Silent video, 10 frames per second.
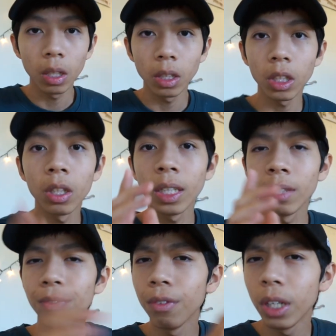So that's
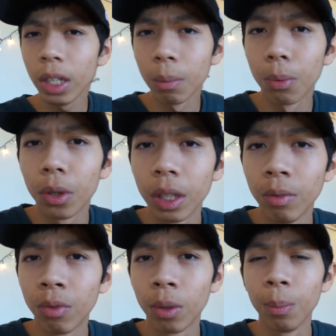very important
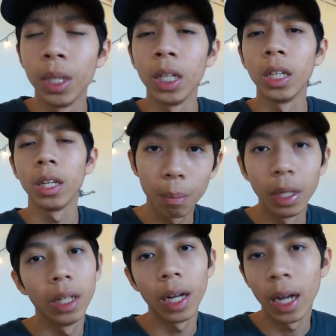for me,
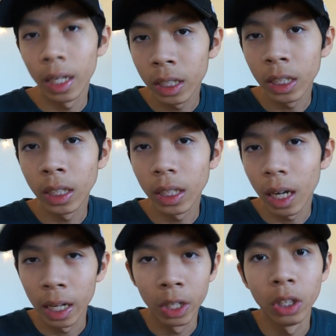but at least
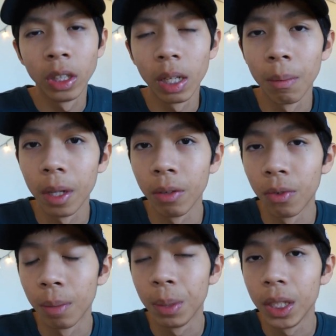I learned something
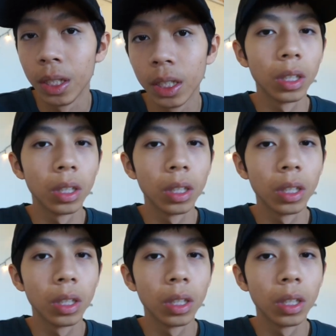from it.